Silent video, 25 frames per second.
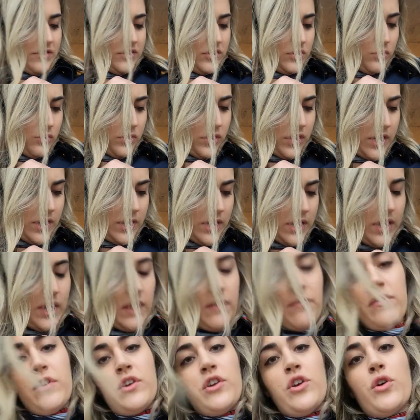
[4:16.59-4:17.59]
have to worry
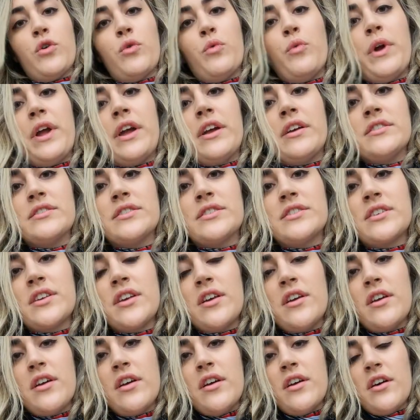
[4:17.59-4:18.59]
if your wings
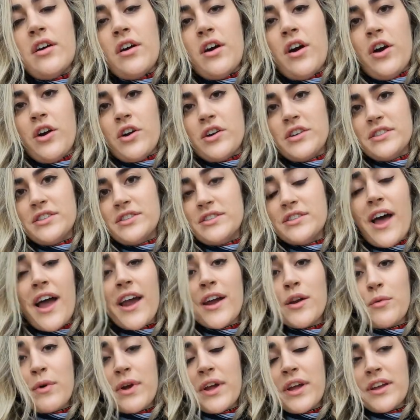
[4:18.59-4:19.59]
are
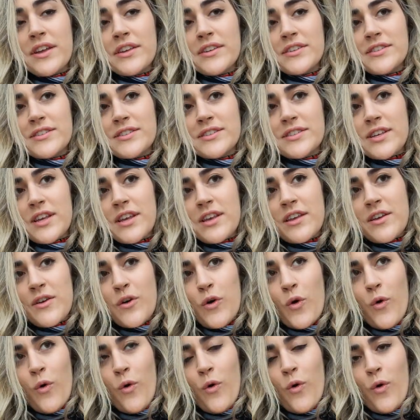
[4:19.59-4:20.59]
sideways
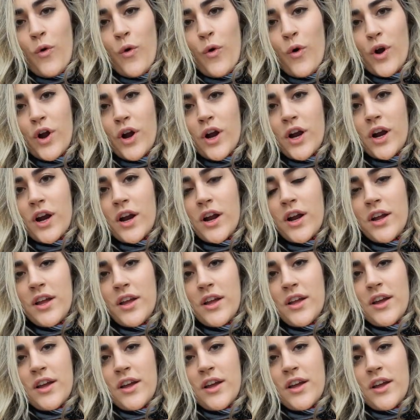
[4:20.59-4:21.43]
or